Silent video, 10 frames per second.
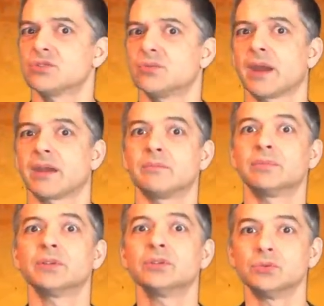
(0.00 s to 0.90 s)
you out of the
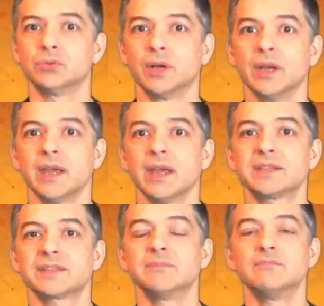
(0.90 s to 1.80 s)
blue,
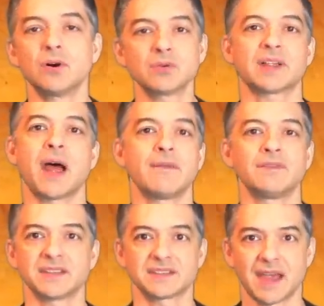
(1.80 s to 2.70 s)
it's the most
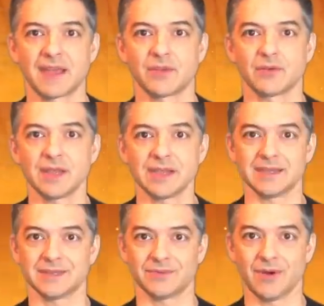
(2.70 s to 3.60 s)
obvious sign there
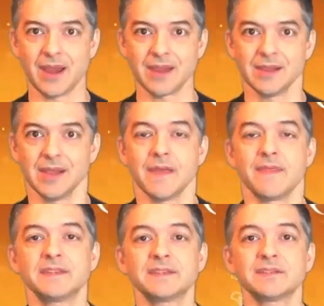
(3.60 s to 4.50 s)
is, right?
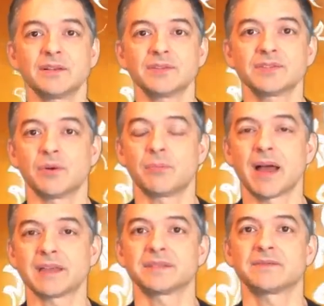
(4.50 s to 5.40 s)
This is also a
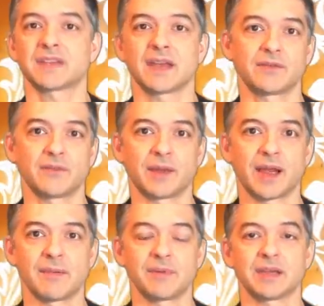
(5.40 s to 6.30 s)
positive sign from a
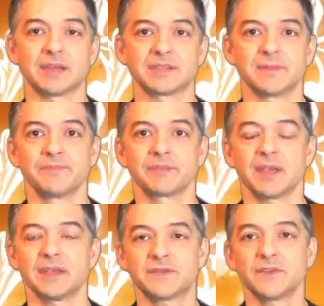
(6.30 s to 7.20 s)
guy because
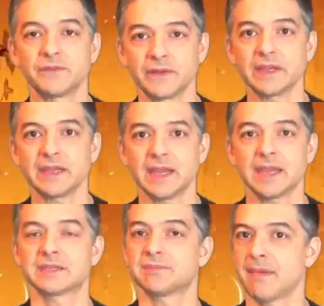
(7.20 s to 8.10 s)
he's fulfilling
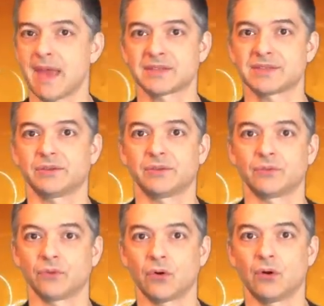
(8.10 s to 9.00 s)
his masculine
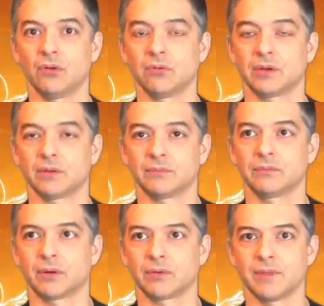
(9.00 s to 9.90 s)
role. Now,
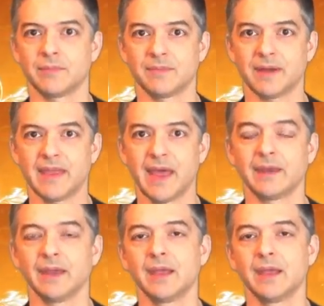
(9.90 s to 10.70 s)
what do I mean by that?